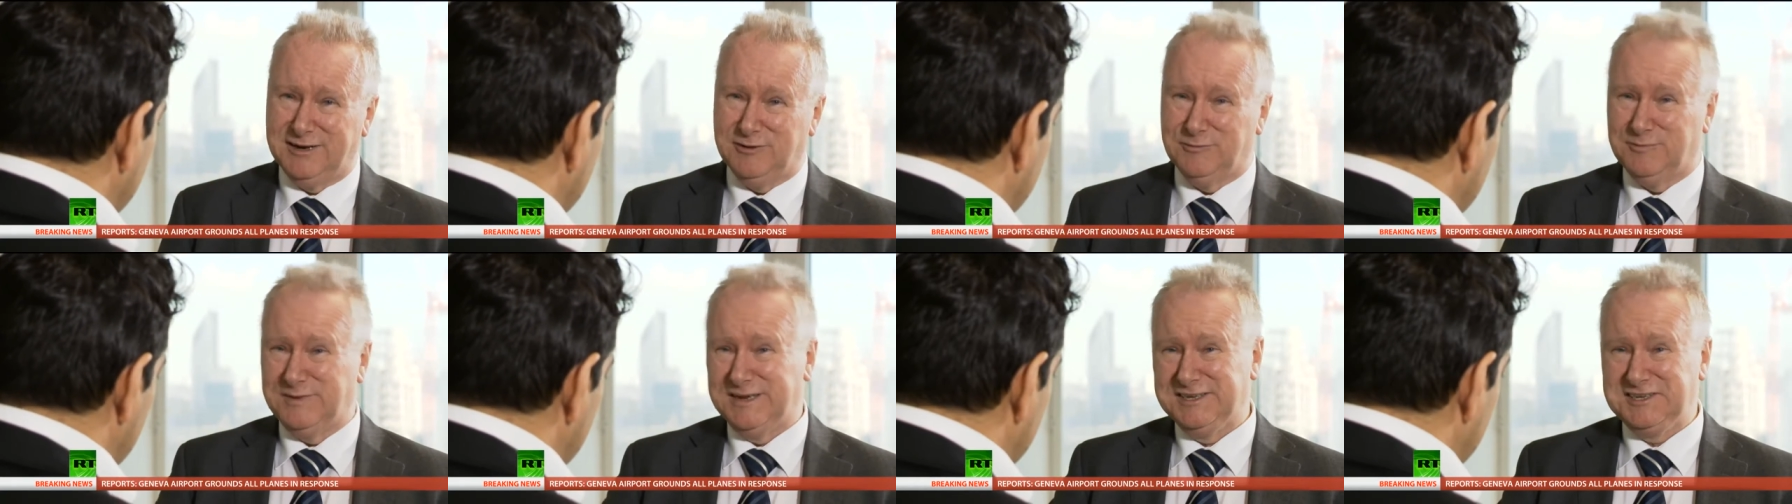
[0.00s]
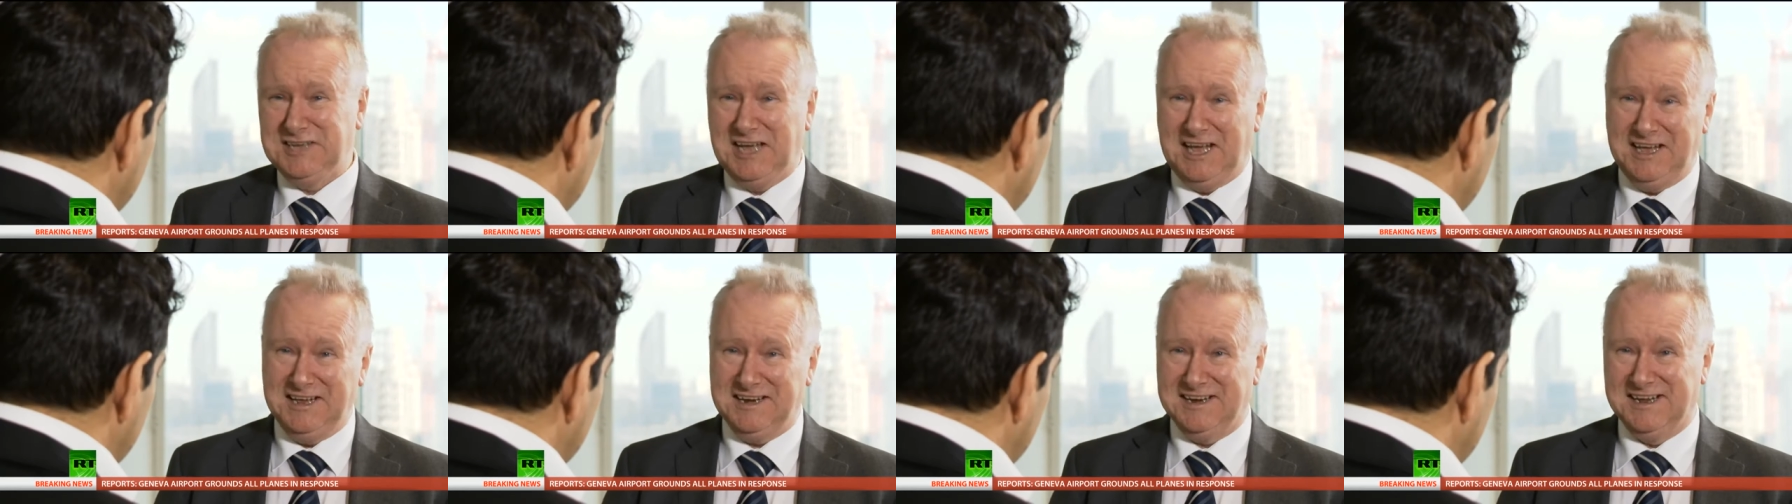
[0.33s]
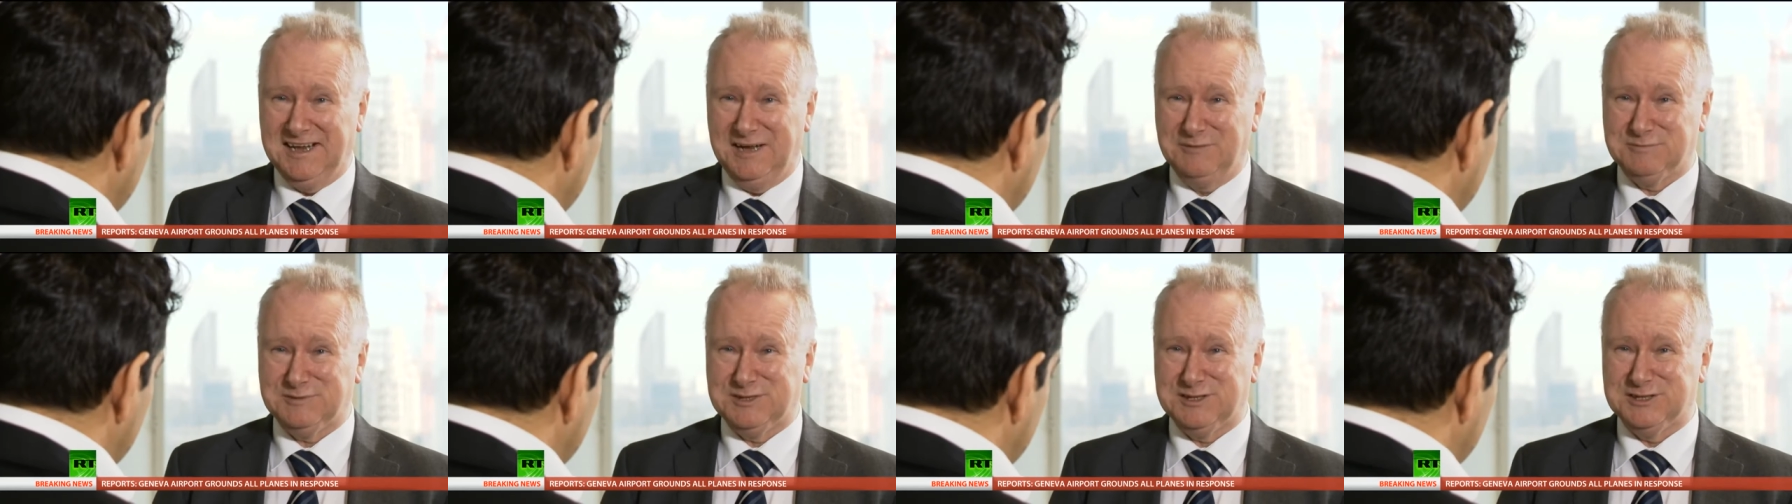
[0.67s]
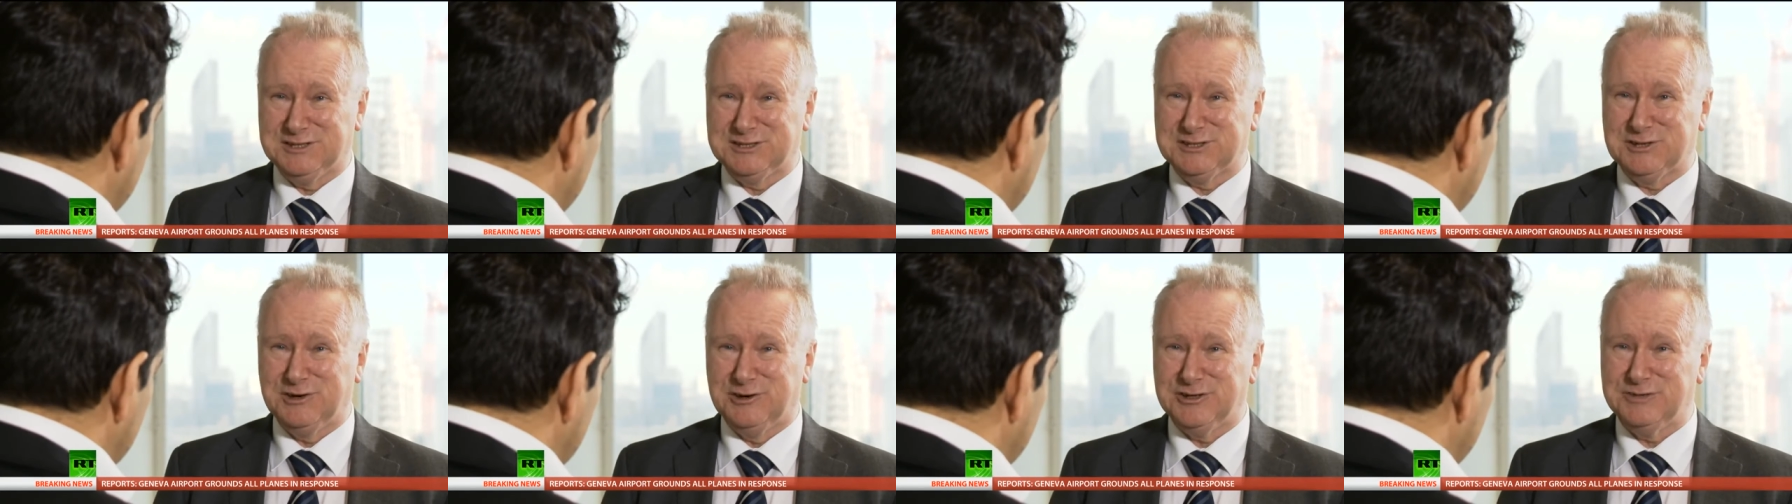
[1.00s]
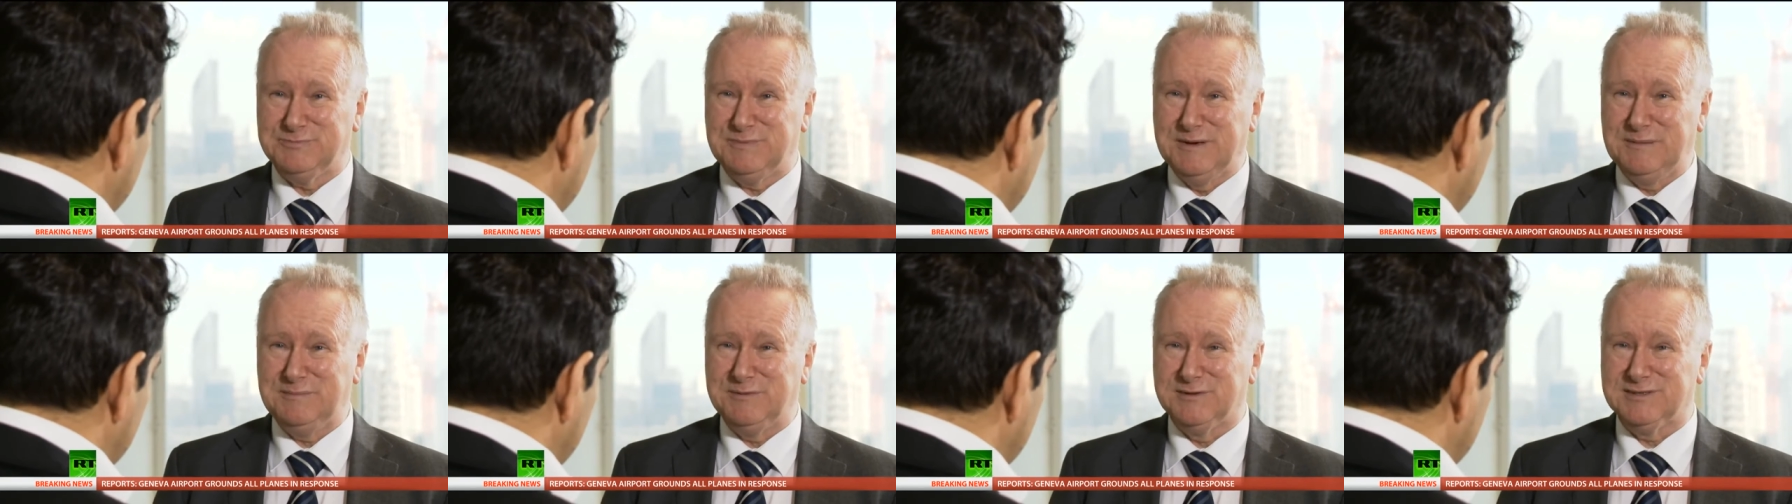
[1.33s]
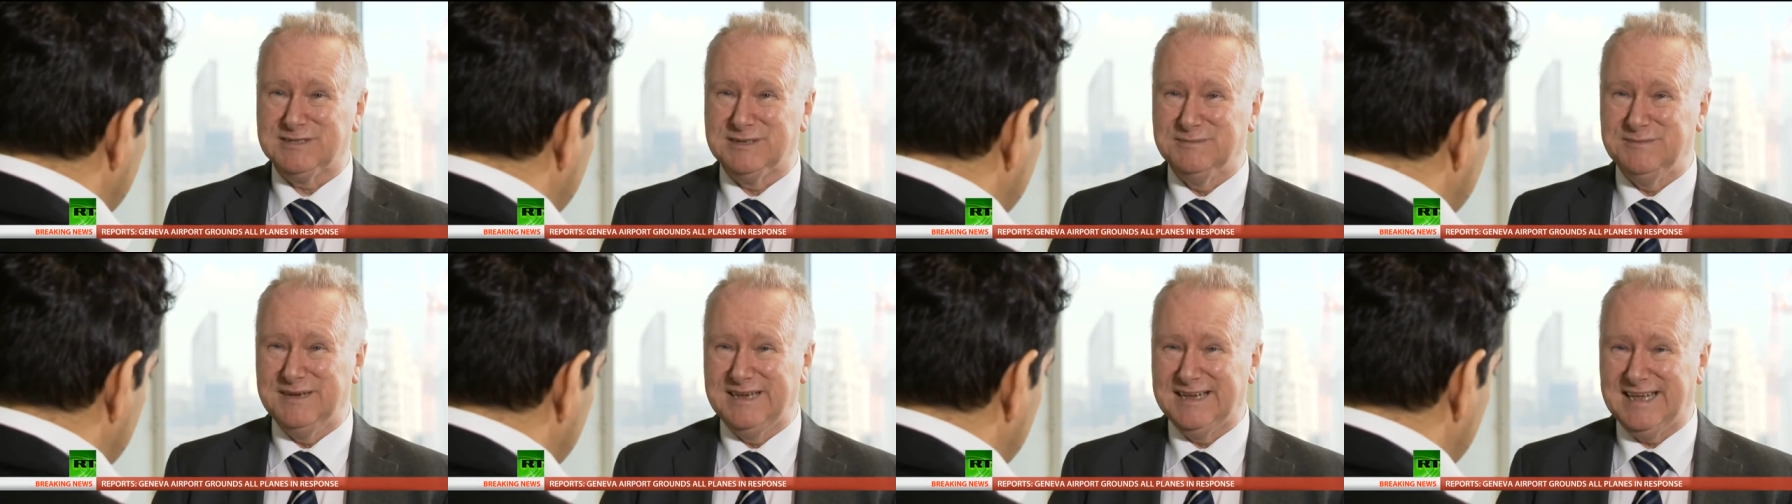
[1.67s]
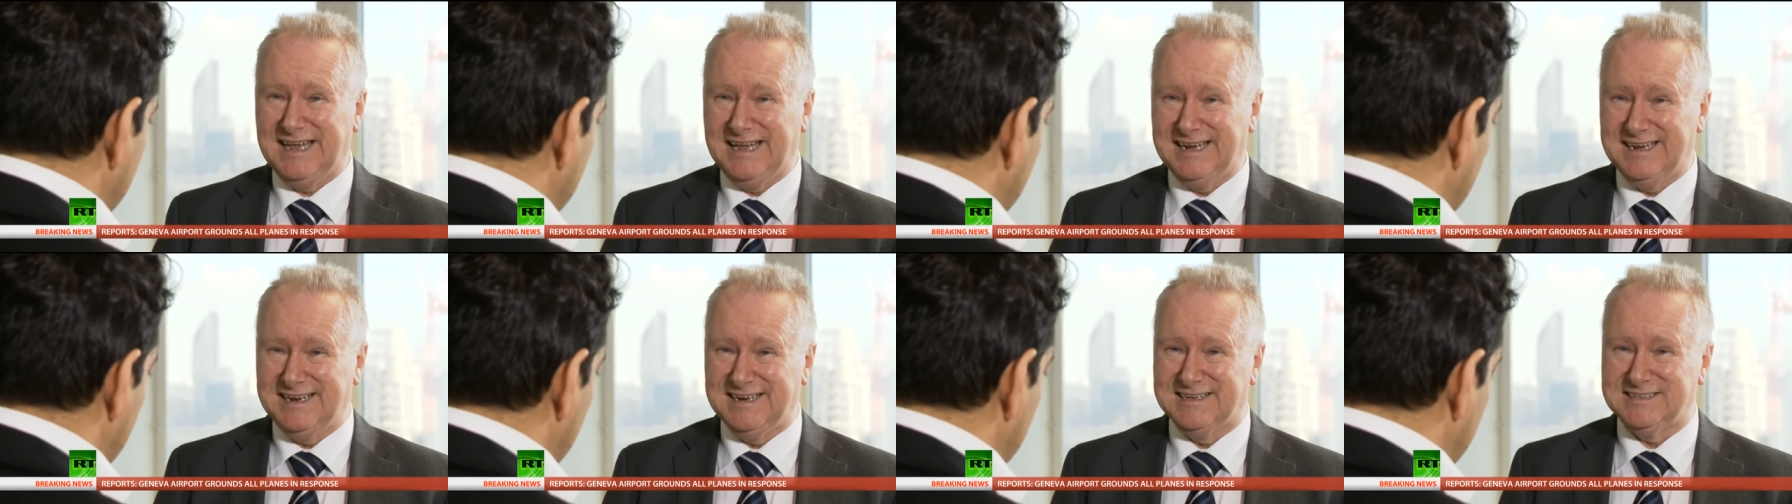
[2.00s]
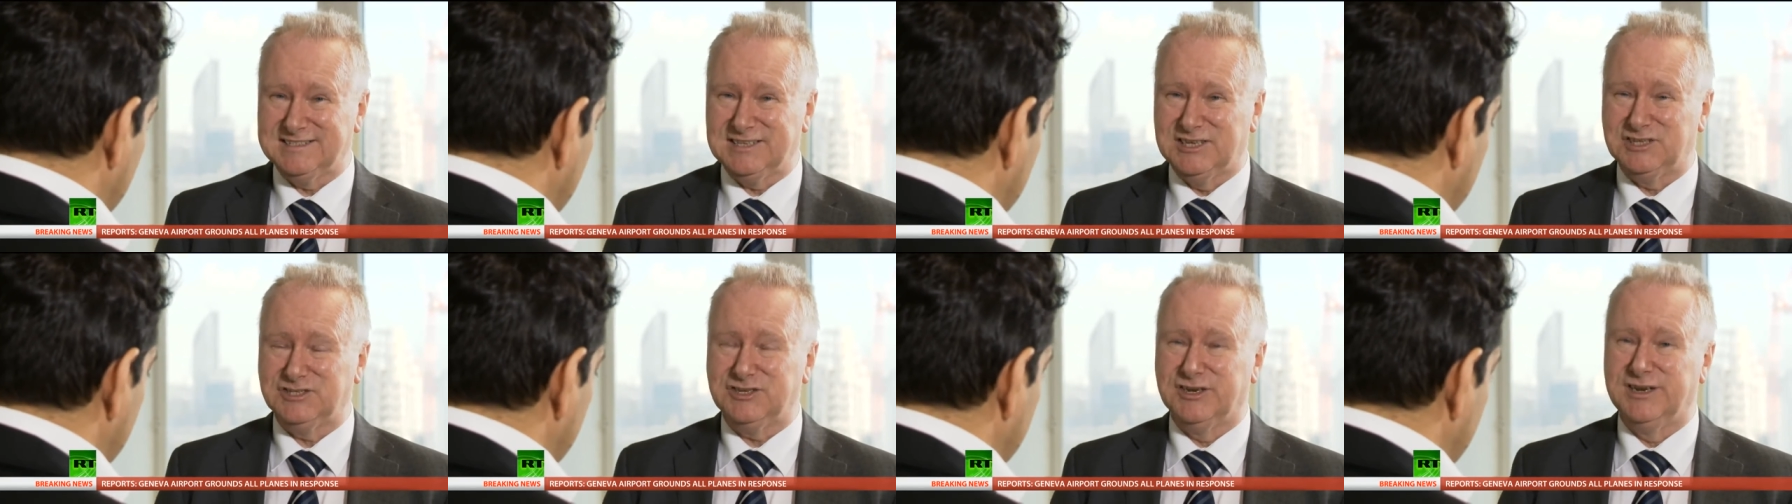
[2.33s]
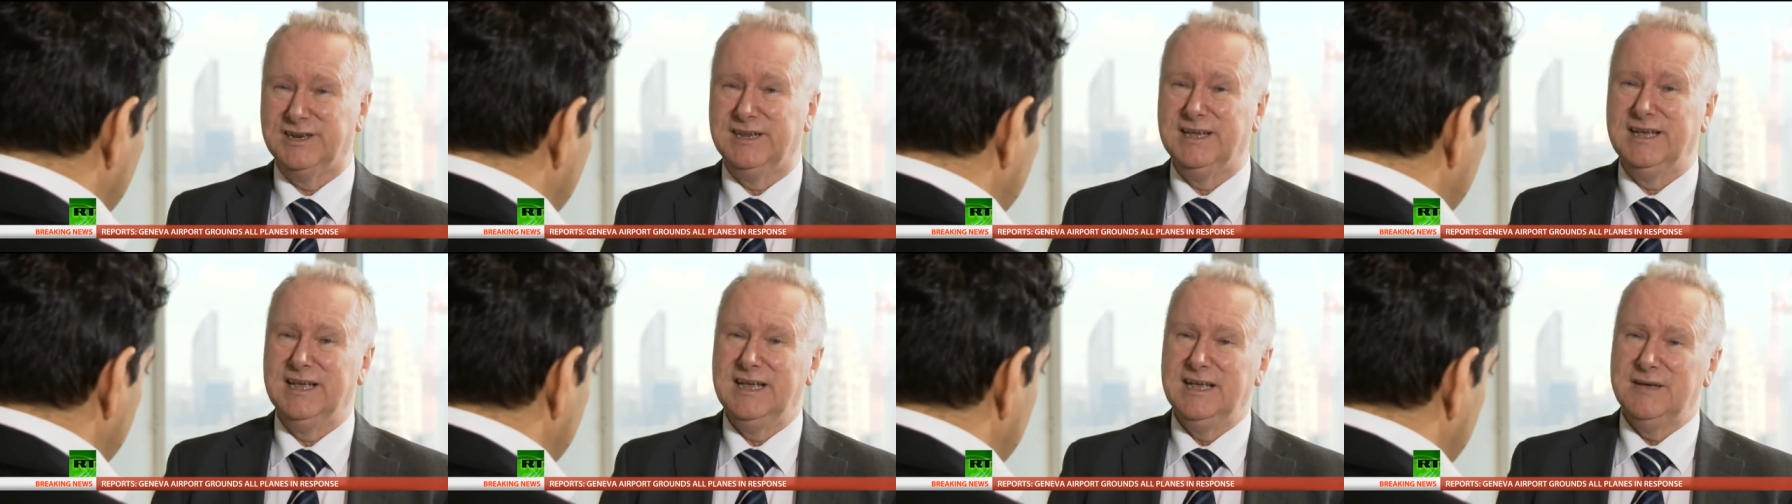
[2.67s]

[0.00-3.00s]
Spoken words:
it'll be entirely up to the Scottish people to make any decision.